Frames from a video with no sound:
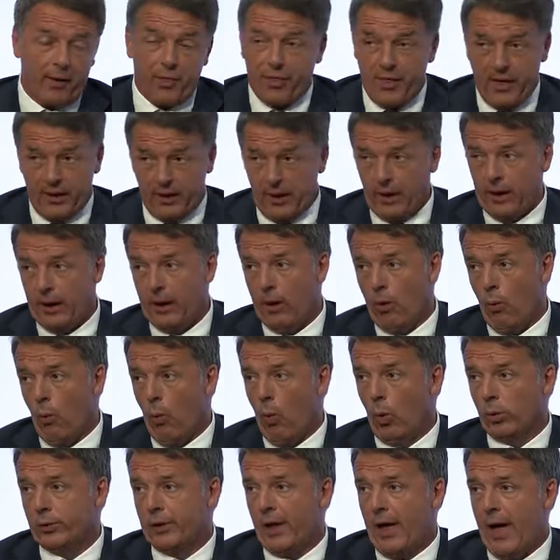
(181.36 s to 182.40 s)
Thinking
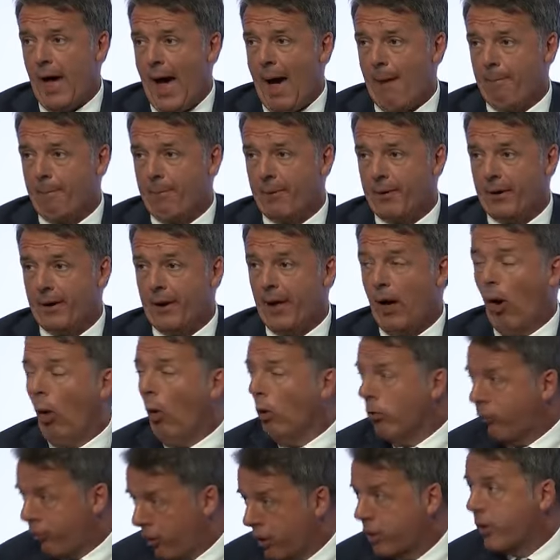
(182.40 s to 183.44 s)
what happened
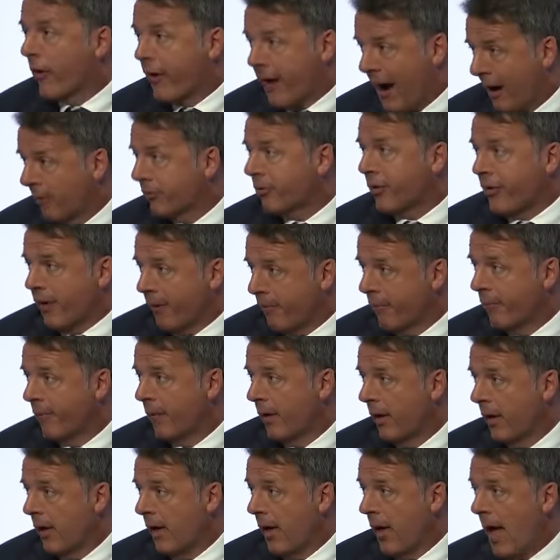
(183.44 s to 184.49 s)
also in your country,
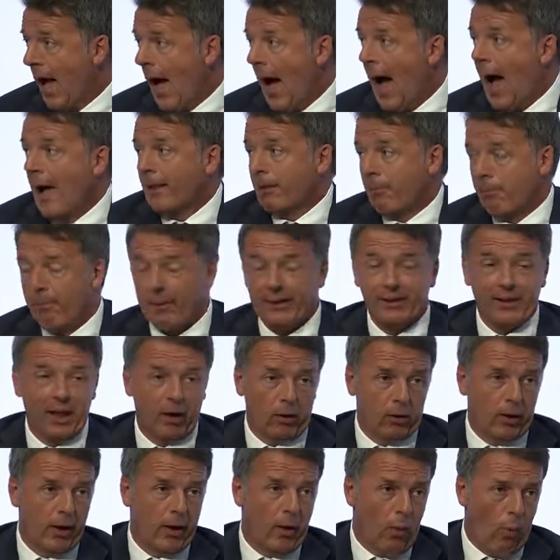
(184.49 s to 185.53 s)
and
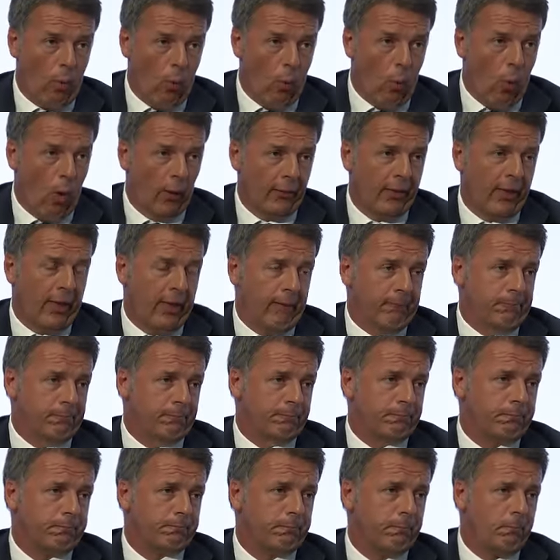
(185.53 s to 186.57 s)
particularly what
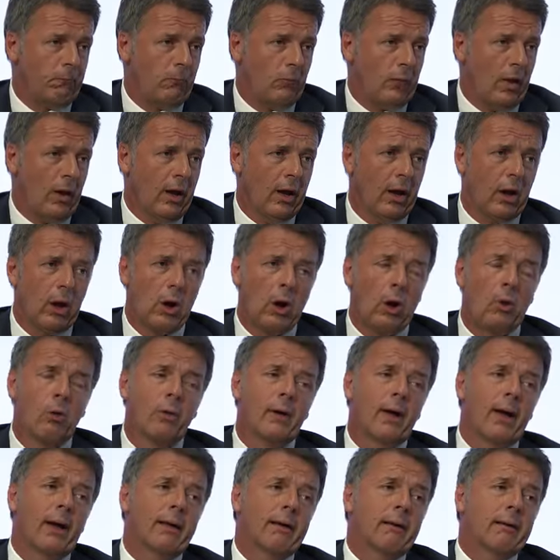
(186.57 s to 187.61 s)

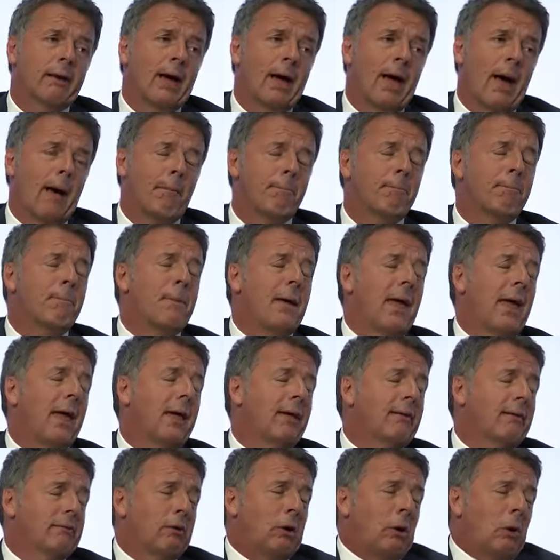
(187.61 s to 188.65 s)
could
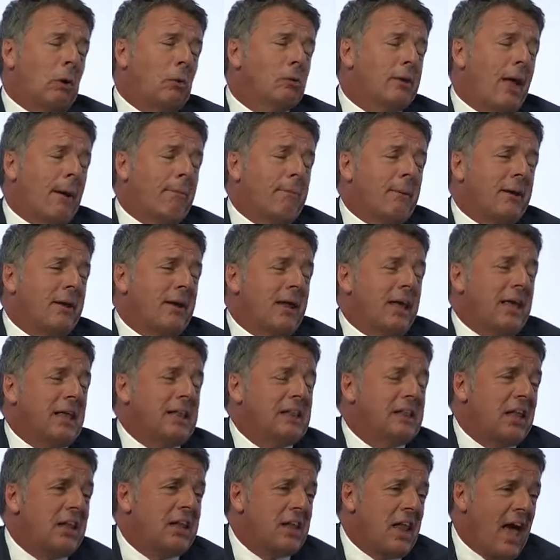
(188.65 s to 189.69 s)
happen
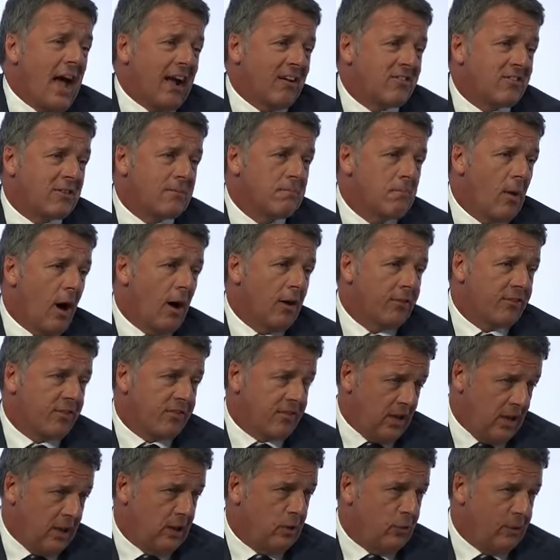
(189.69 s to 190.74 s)
in the next
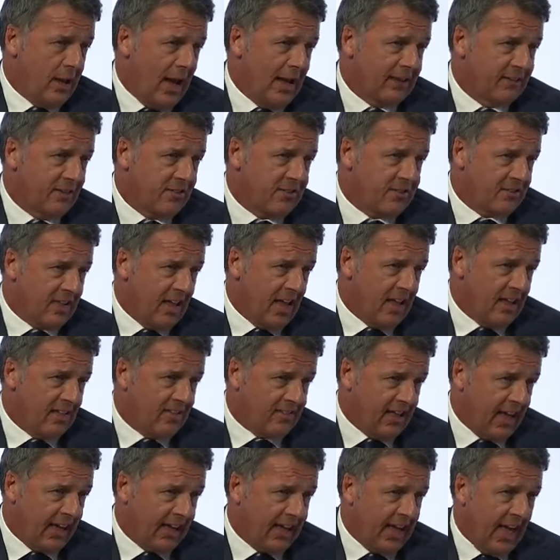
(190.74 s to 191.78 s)
months in the United
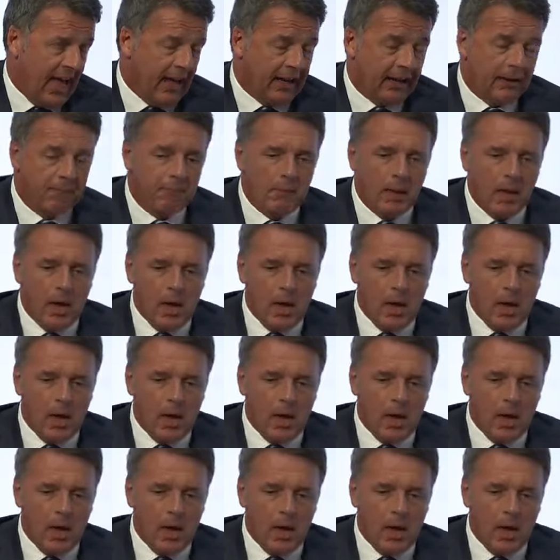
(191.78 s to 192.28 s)
States again.